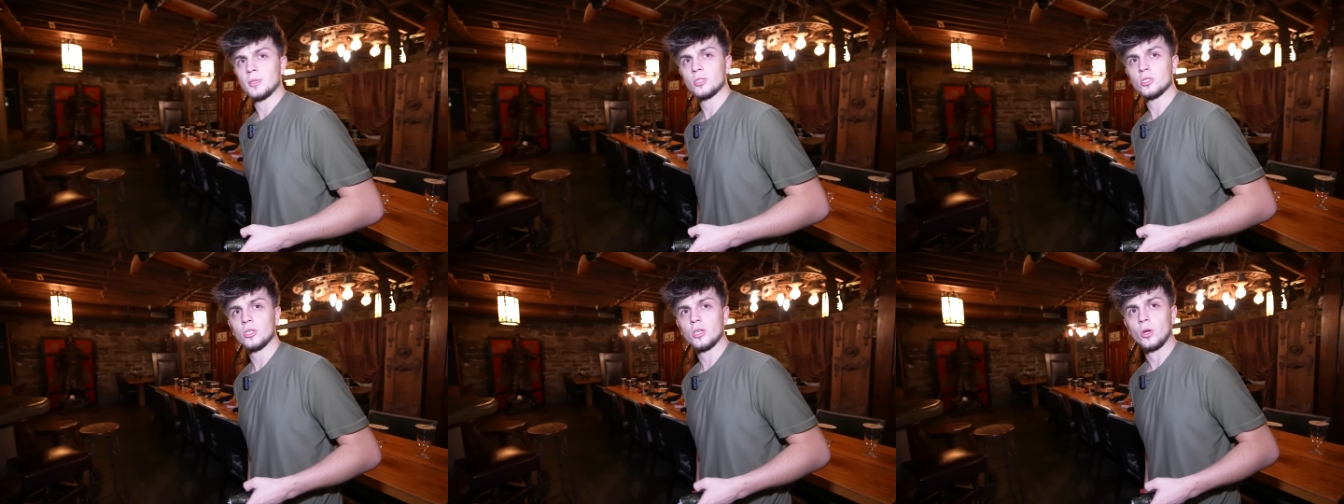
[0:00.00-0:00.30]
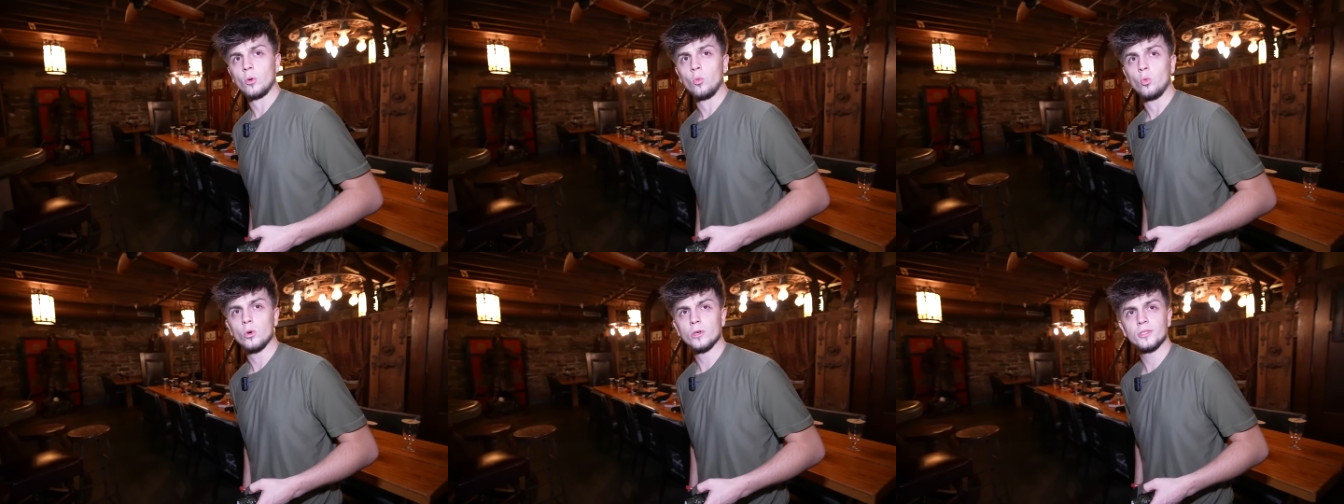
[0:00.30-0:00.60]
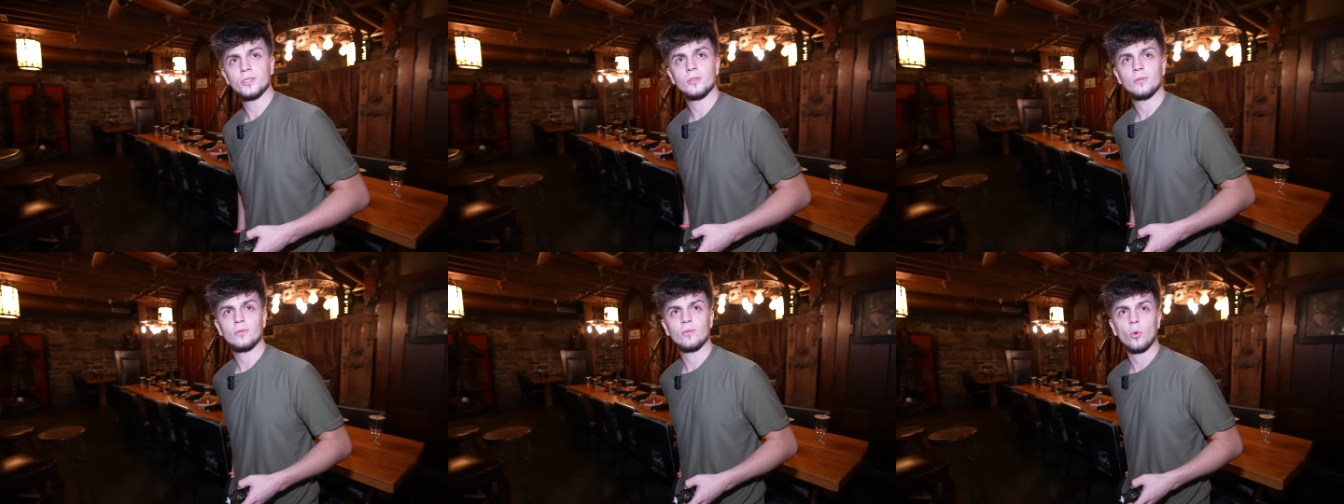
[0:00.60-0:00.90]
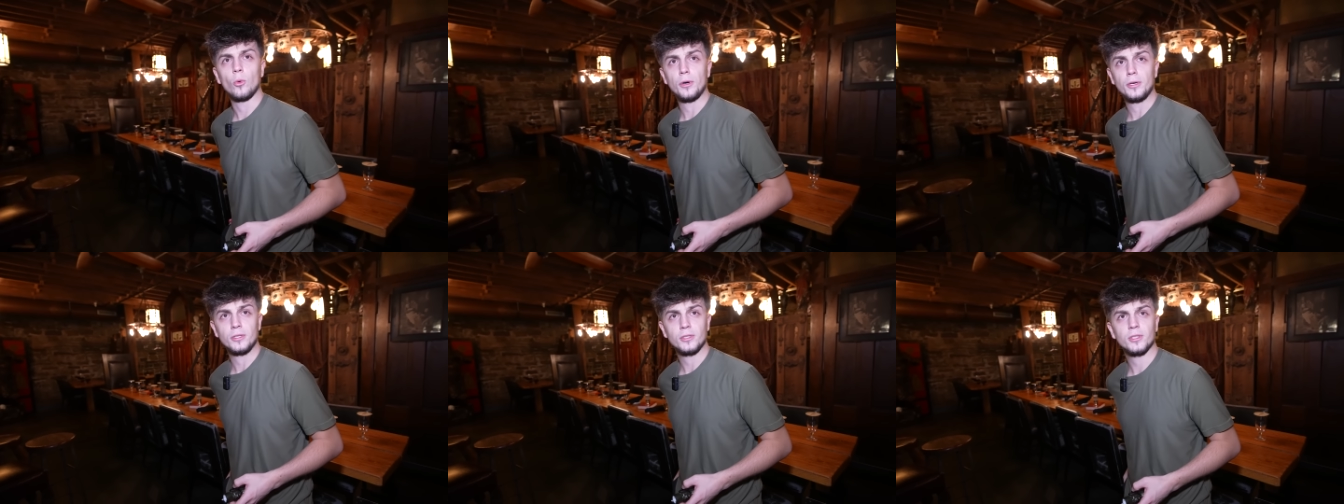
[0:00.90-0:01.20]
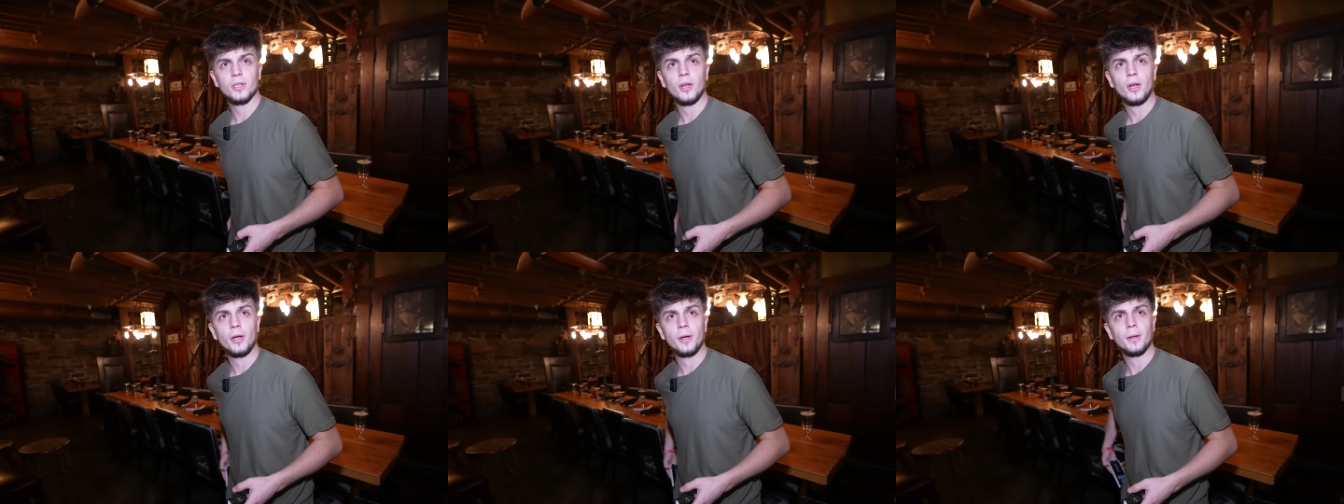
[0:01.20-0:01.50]
mentioning woods and forests.
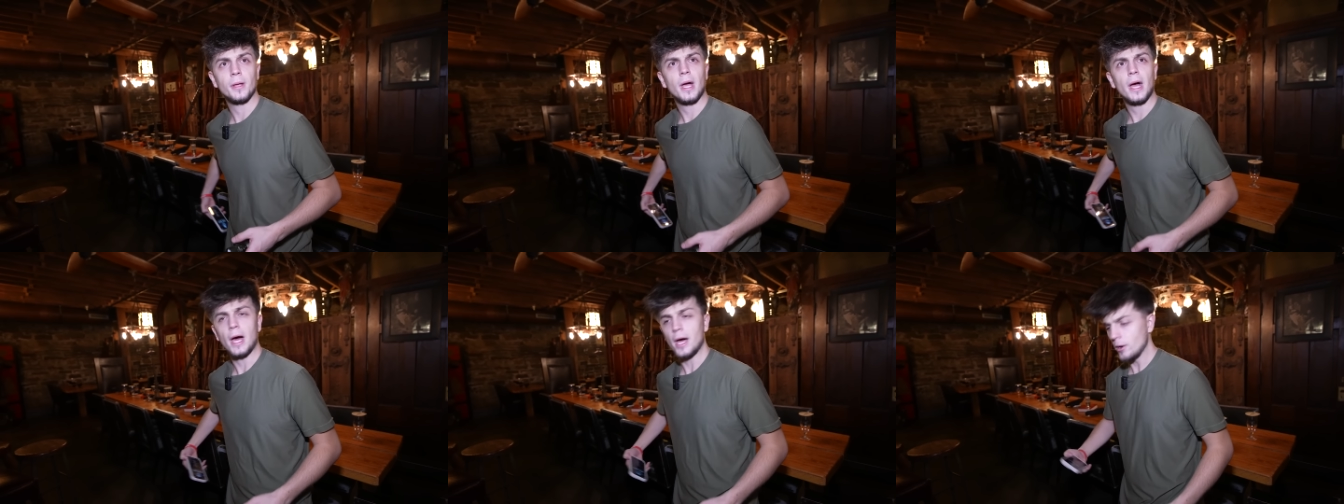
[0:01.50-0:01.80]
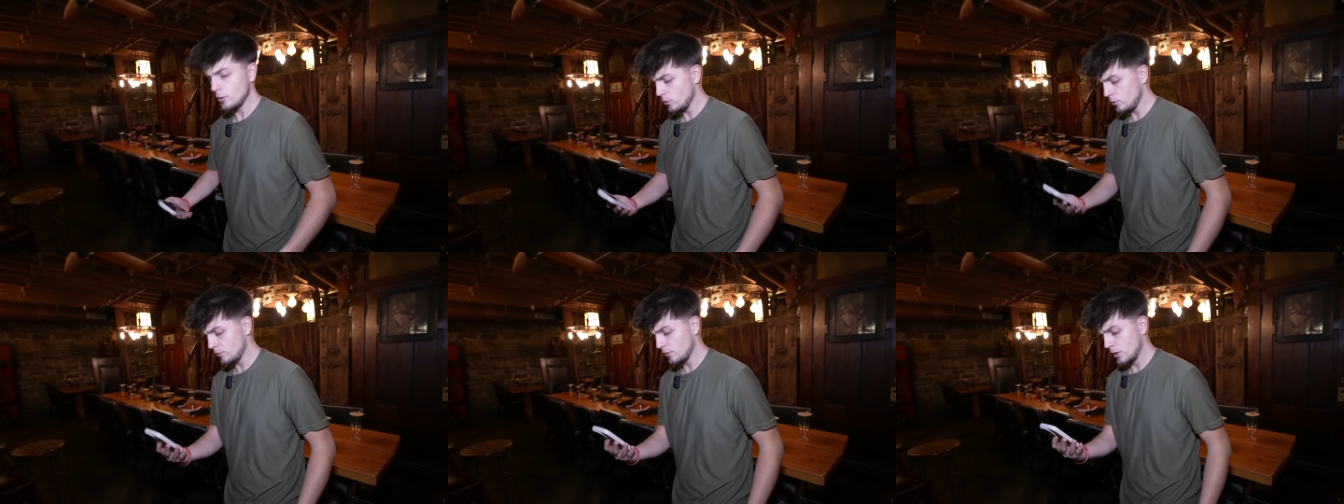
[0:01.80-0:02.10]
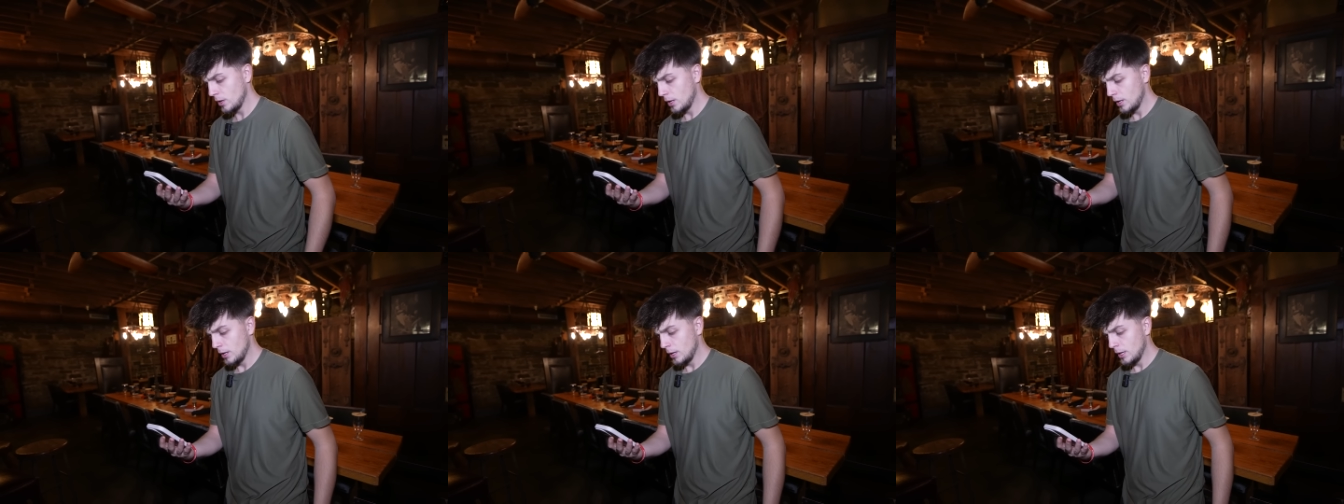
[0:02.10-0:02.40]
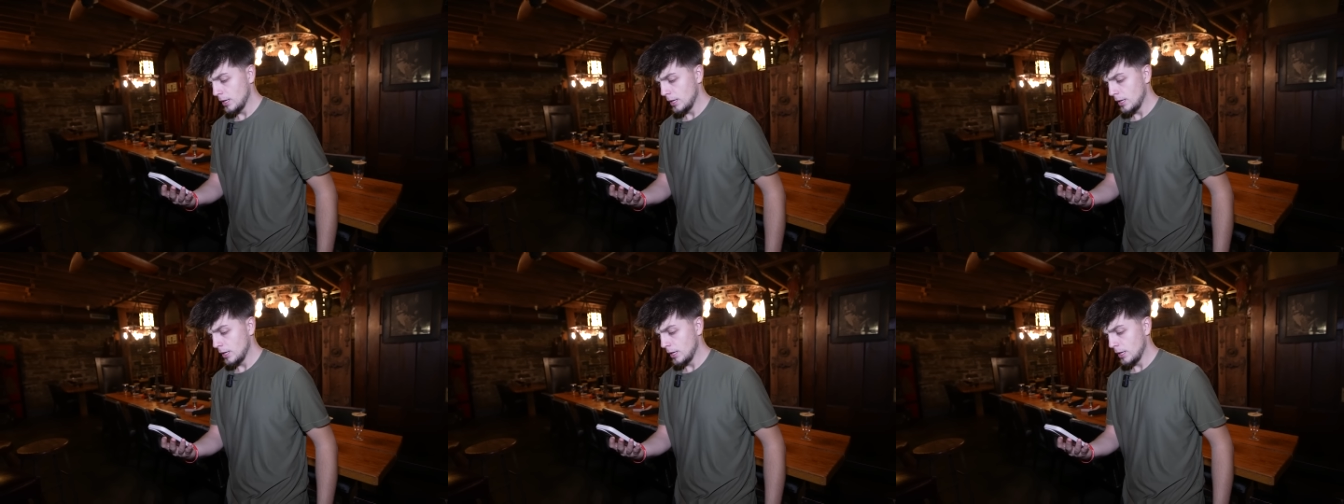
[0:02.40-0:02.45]
Yeah, tonight. I don't understand.